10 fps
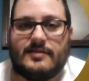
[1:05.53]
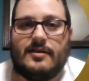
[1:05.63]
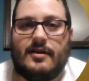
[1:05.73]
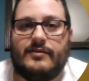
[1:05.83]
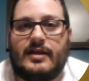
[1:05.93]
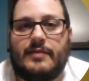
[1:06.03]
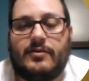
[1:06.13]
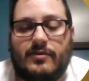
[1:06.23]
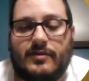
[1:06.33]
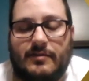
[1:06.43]
of the
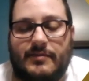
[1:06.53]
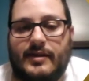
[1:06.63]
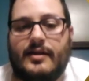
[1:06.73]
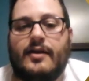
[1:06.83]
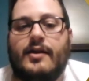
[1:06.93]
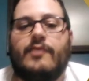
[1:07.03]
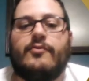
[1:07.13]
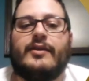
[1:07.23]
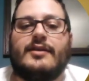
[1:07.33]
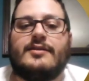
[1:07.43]
chemical can be
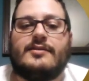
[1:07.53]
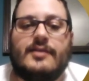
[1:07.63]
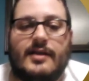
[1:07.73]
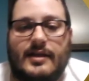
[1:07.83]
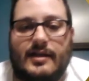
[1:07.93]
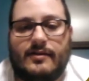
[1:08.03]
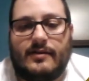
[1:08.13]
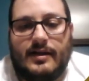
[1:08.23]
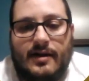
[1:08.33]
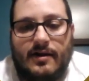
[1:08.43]
released into
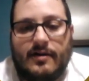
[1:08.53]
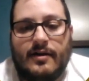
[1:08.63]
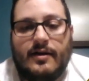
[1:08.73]
the air,